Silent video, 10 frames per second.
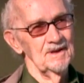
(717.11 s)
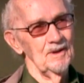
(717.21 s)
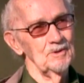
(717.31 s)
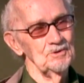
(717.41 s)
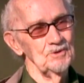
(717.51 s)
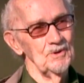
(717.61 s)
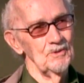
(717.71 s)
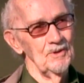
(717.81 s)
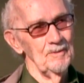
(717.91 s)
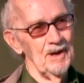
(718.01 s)
I want you to
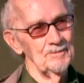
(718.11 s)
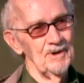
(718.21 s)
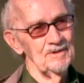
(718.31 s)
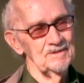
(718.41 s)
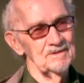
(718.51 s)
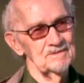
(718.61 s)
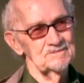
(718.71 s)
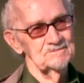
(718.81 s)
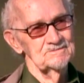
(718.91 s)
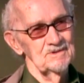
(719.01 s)
remember it
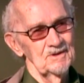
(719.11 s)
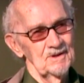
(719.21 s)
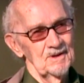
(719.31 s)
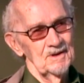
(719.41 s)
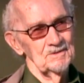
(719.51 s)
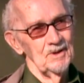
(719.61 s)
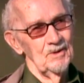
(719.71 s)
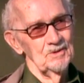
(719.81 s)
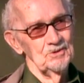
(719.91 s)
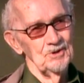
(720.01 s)
as
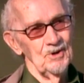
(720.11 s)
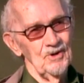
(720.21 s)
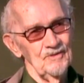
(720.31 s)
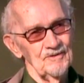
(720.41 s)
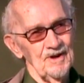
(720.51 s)
long as you're over